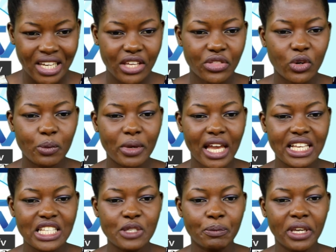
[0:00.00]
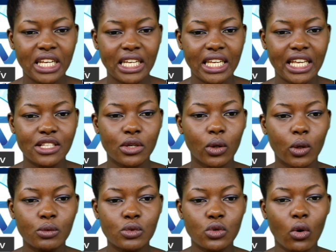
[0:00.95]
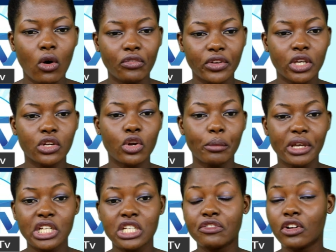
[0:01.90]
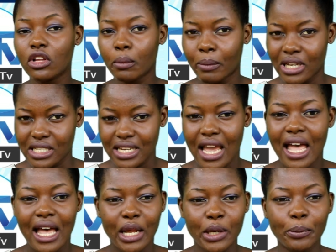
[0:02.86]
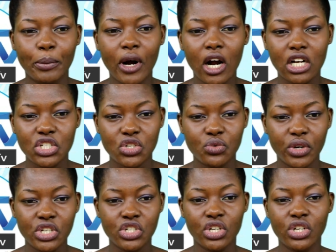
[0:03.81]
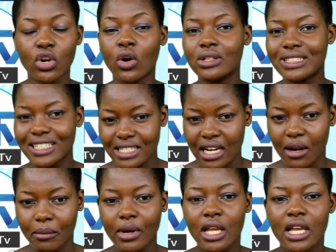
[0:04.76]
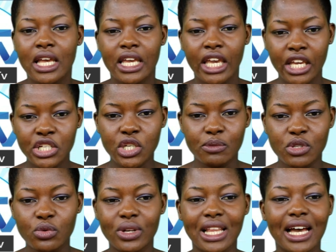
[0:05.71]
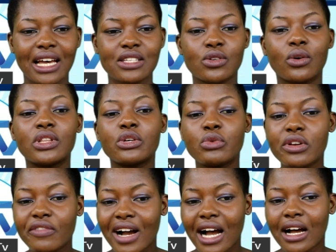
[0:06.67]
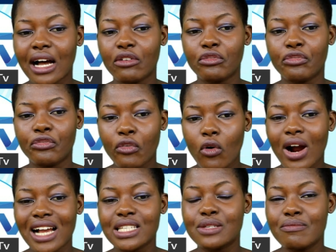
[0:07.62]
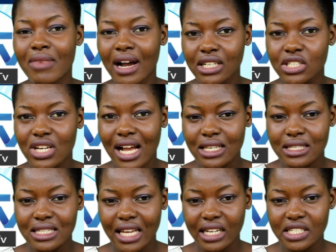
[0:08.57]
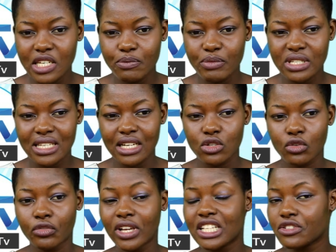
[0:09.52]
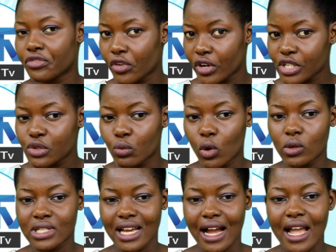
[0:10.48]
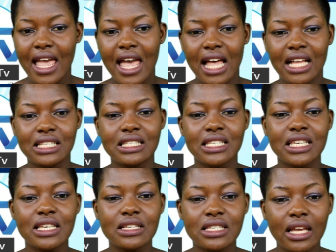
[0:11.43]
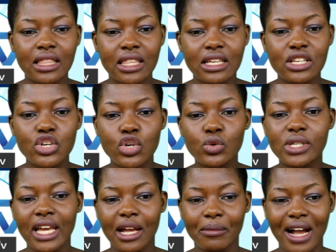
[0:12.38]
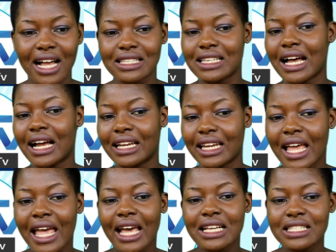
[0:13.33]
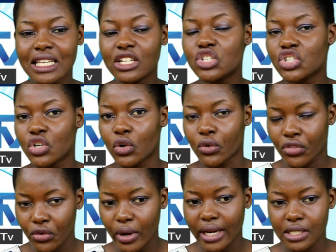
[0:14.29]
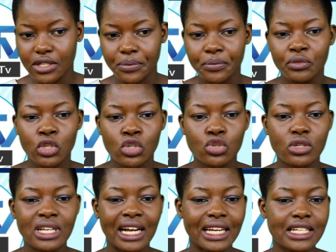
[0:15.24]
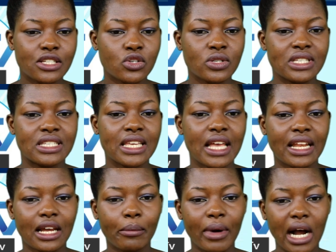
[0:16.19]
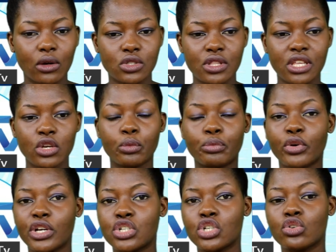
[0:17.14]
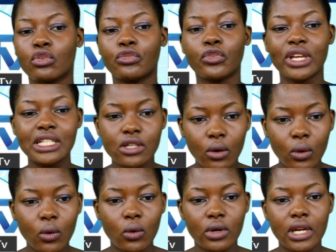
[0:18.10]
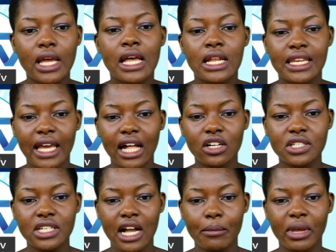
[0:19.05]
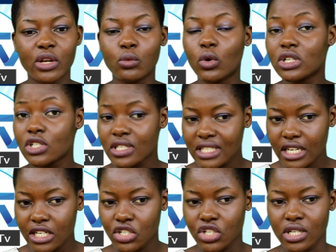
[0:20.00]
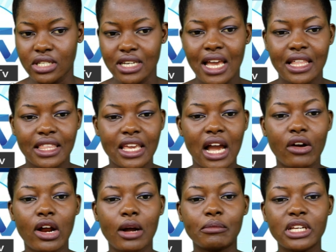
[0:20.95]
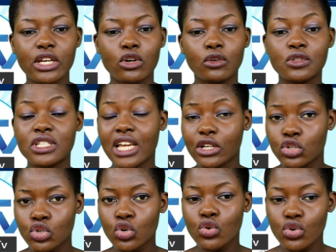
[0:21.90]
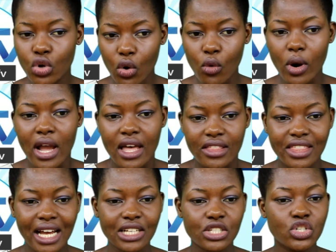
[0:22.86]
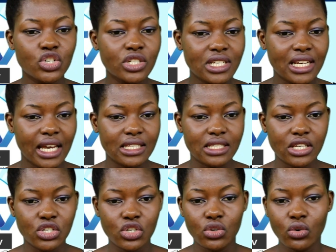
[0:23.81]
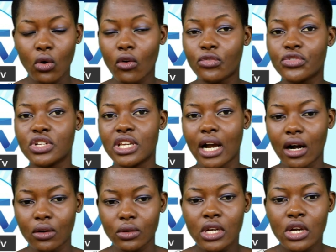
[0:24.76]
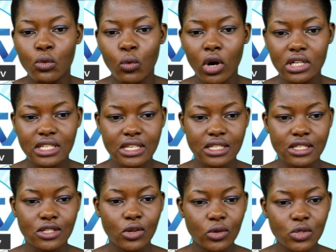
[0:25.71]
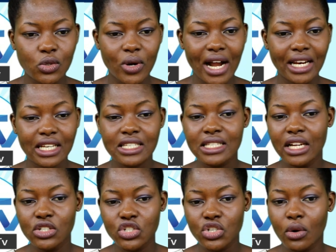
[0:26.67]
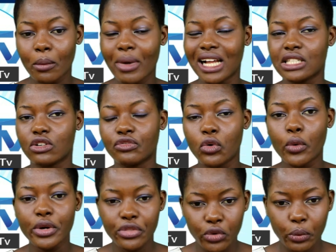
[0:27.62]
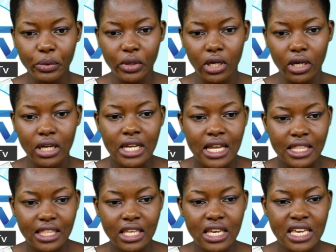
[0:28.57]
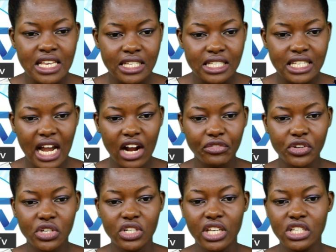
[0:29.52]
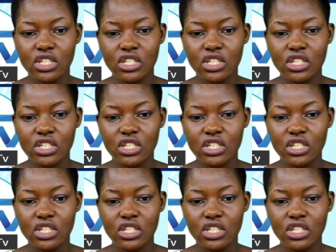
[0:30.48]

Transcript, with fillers: Ethiopia is pinning its hopes of economic development and power generation on the dam. Egypt relies on the river for as much as 90% of its fresh water and sees the new dam as an existential threat. Sudan is concerned about the operation of its own Nile Dam and water stations. The Arab League of States should know that utilization of the Nile waters is also an existential matter for Ethiopia, the East African